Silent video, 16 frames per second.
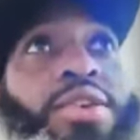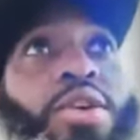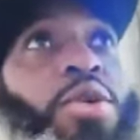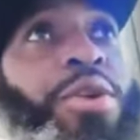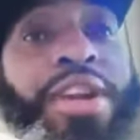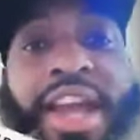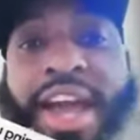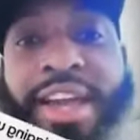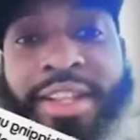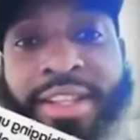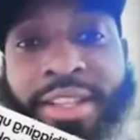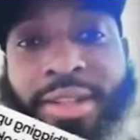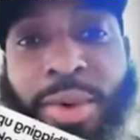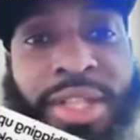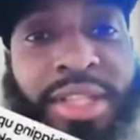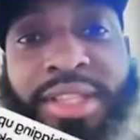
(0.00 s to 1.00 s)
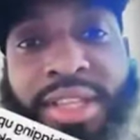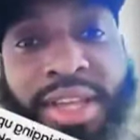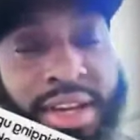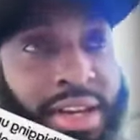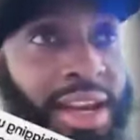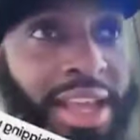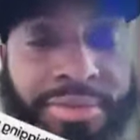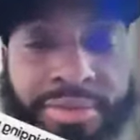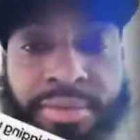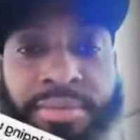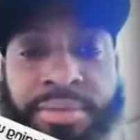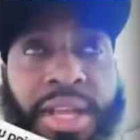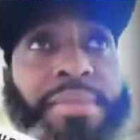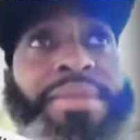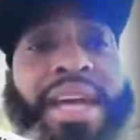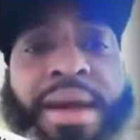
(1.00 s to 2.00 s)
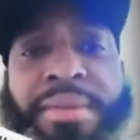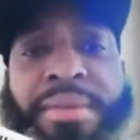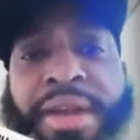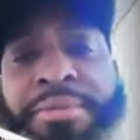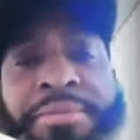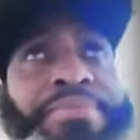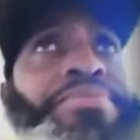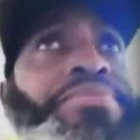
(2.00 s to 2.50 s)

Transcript: 09, 2010, 11, them time there.